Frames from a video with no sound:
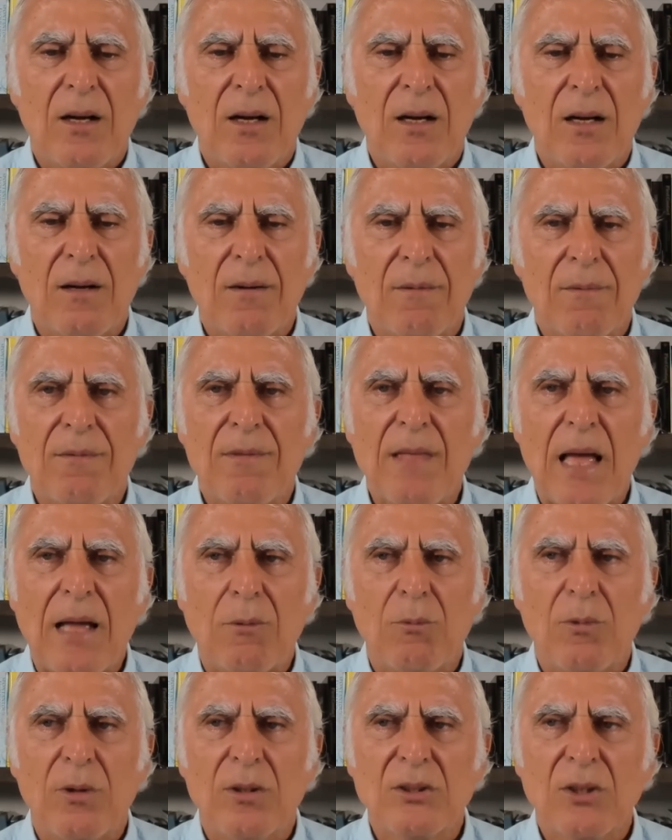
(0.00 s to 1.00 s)

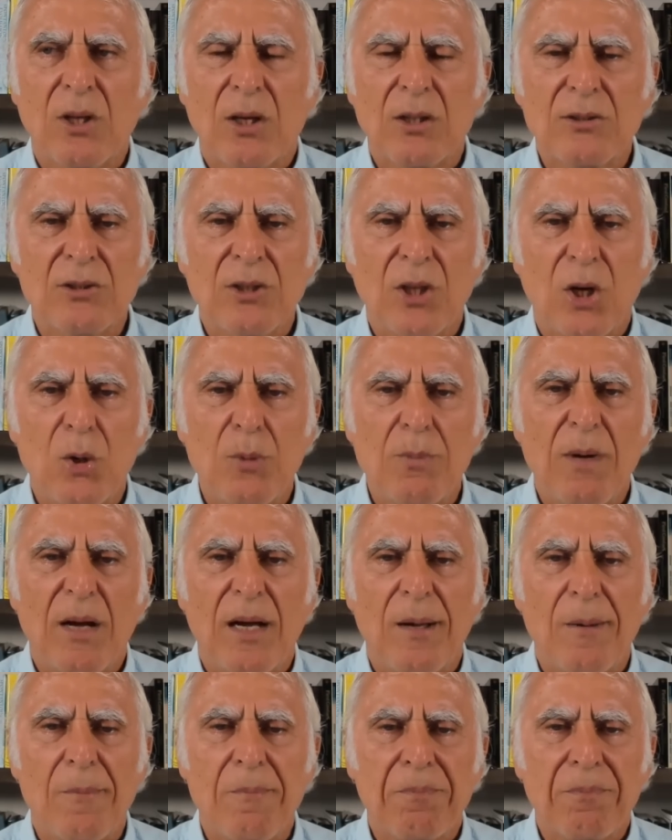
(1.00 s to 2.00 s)
that was
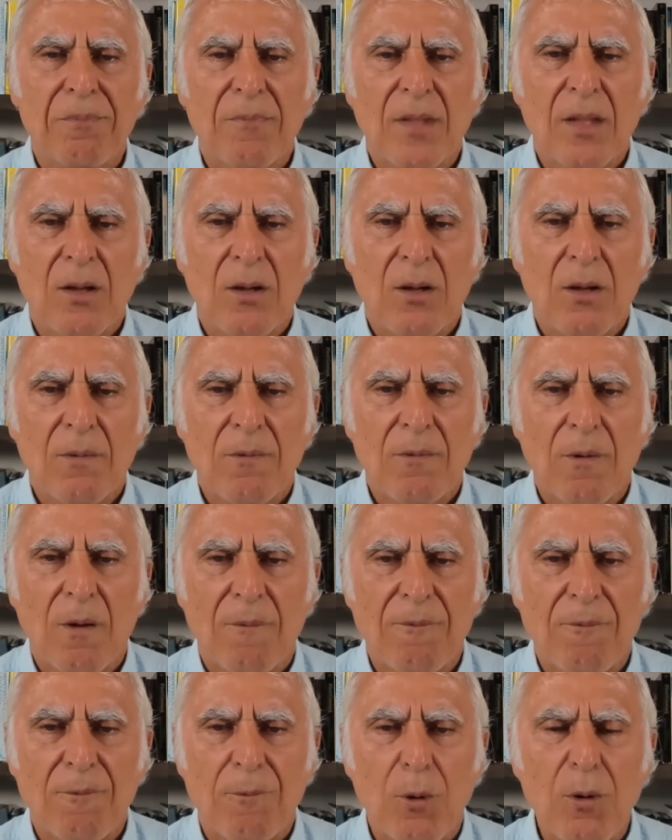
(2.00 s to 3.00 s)
October
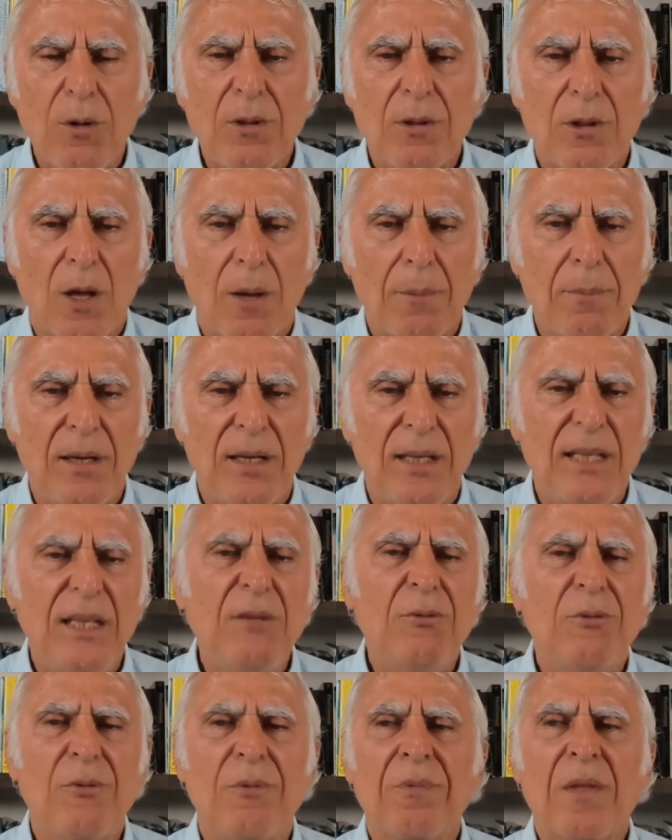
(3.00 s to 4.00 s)
4th, I
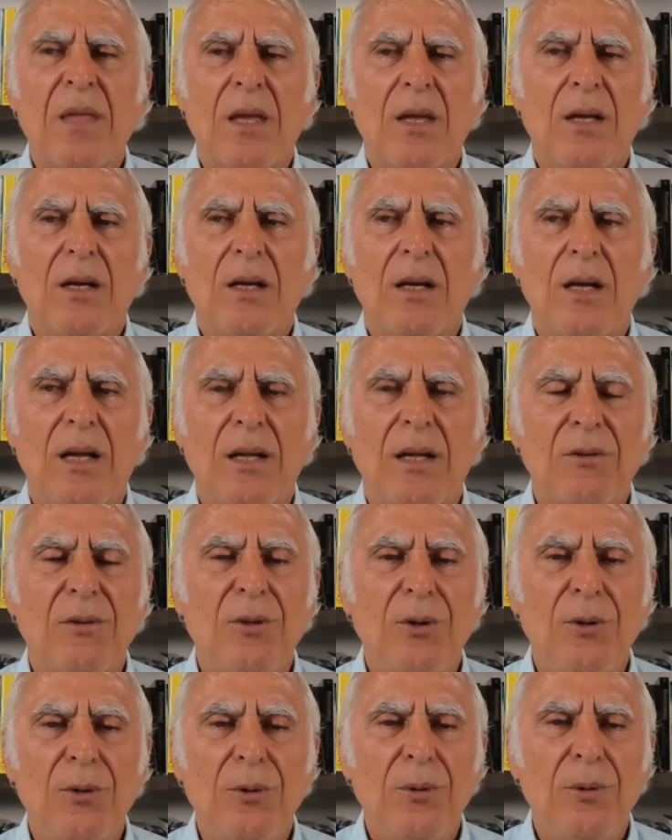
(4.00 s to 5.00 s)
believe,
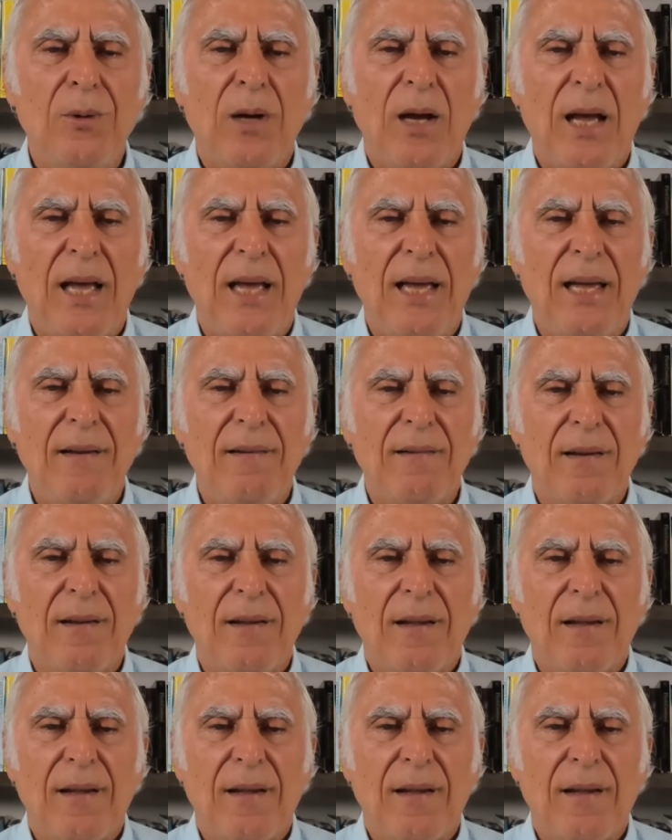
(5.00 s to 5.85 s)
you had,